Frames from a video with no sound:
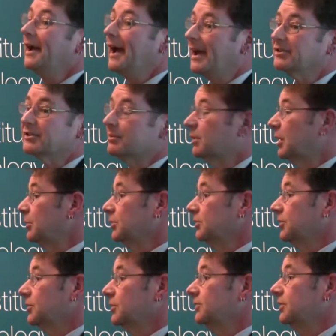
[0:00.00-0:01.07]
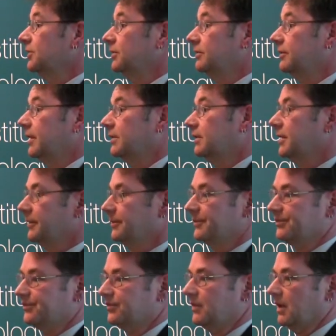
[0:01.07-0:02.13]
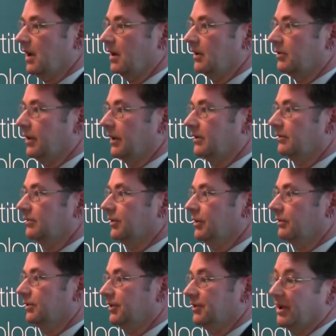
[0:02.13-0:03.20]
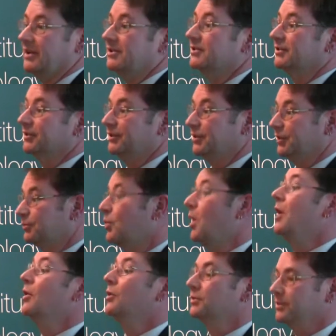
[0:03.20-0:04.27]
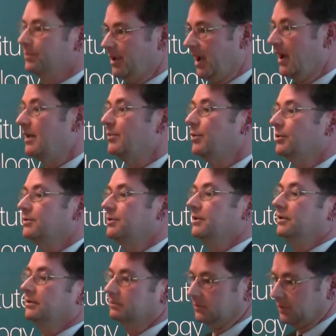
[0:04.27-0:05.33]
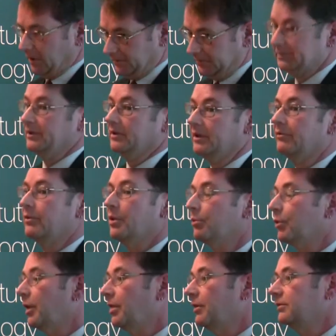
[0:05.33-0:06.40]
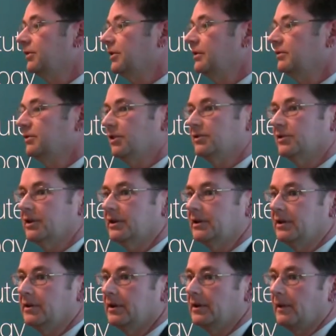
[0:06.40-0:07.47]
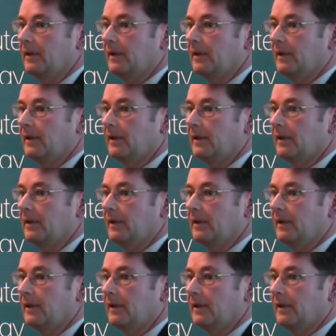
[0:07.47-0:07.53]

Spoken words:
And simply resources affecting corrective services agencies as well to be able to deliver the breadth of services needed.